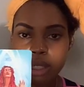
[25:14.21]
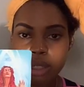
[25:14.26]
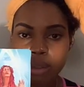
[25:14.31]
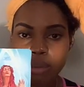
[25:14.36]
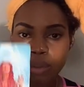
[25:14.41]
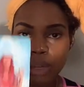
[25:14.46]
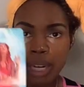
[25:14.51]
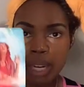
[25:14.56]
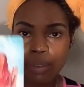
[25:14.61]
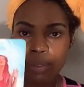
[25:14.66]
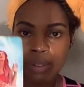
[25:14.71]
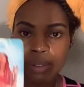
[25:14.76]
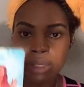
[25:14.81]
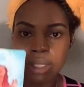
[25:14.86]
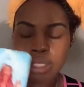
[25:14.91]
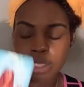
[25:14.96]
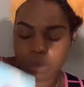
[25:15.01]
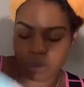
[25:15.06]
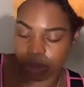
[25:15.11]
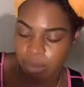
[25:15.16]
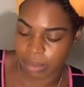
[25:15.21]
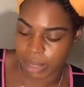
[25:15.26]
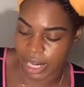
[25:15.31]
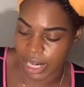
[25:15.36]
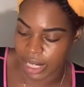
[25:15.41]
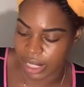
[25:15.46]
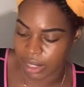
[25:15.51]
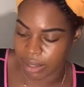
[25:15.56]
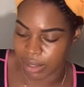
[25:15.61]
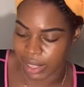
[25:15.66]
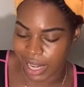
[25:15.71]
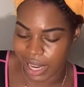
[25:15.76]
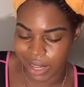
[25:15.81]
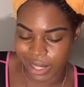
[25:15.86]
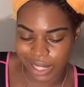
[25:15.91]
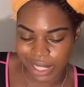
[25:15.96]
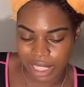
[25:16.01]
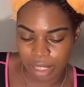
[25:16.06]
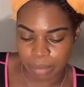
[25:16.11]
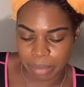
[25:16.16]
Whatever this was weighing you down,
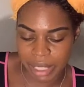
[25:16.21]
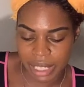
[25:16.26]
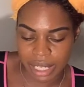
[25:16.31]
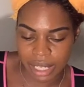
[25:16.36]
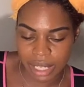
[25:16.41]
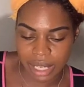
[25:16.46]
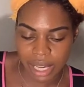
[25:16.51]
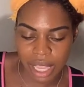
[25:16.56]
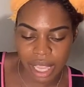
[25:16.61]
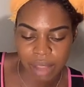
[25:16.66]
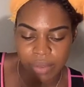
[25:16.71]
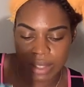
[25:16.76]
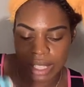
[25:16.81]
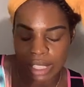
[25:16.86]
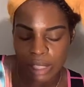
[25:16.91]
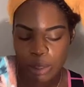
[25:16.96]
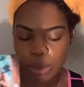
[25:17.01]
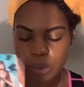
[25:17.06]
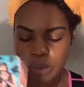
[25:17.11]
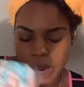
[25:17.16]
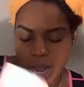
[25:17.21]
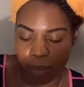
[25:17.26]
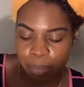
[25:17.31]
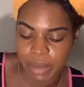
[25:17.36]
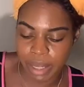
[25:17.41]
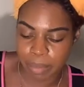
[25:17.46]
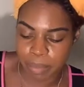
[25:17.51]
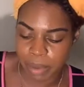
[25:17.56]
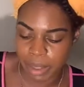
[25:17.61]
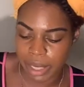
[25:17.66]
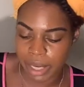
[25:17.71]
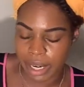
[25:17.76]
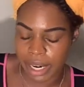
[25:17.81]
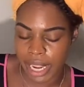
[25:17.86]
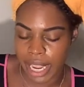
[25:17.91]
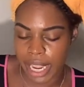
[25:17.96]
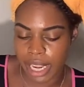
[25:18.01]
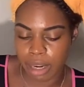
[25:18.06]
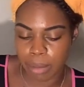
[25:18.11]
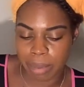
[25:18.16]
it could have been a love that you were wrapped up in your
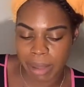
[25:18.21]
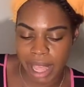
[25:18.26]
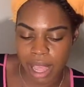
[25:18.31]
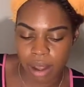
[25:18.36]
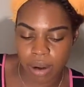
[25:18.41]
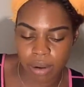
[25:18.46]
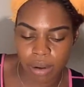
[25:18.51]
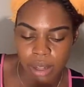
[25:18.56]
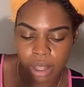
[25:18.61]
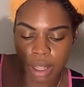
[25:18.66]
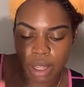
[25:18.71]
head about.